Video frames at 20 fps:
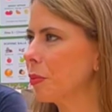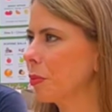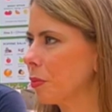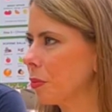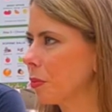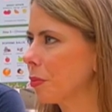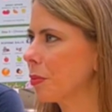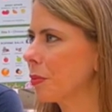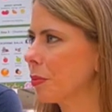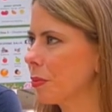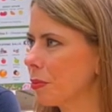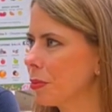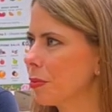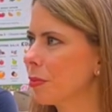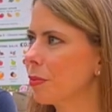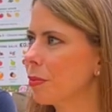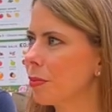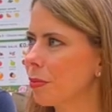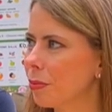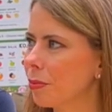
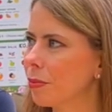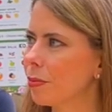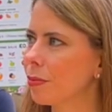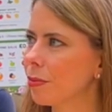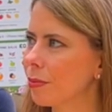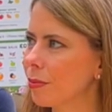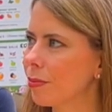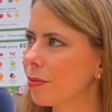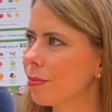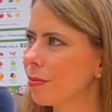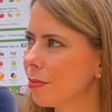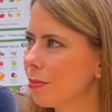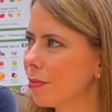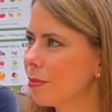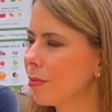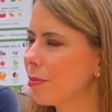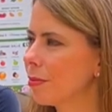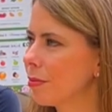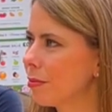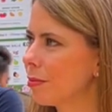
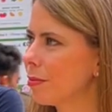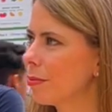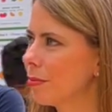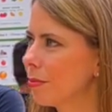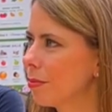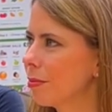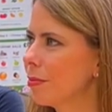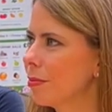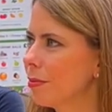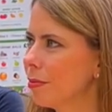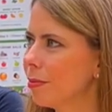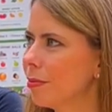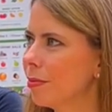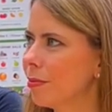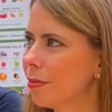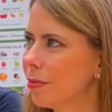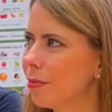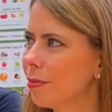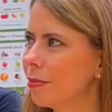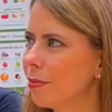
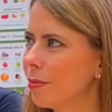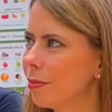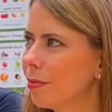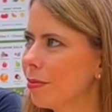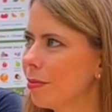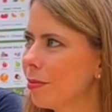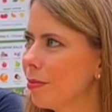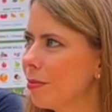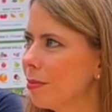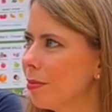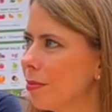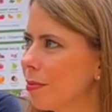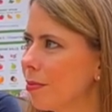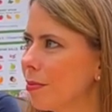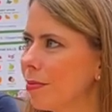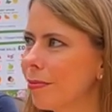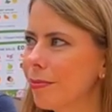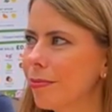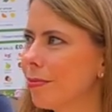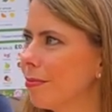
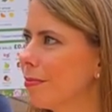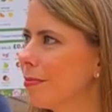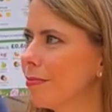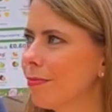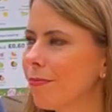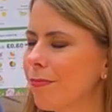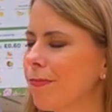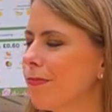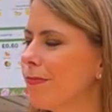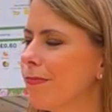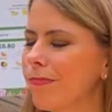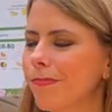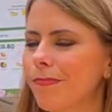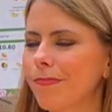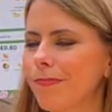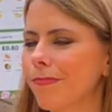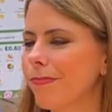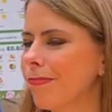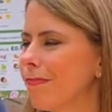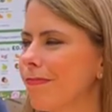
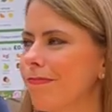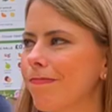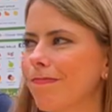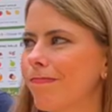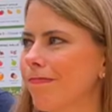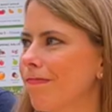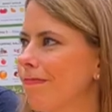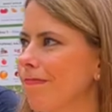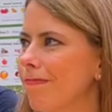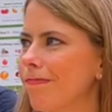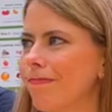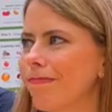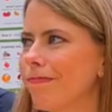The person shown says nothing.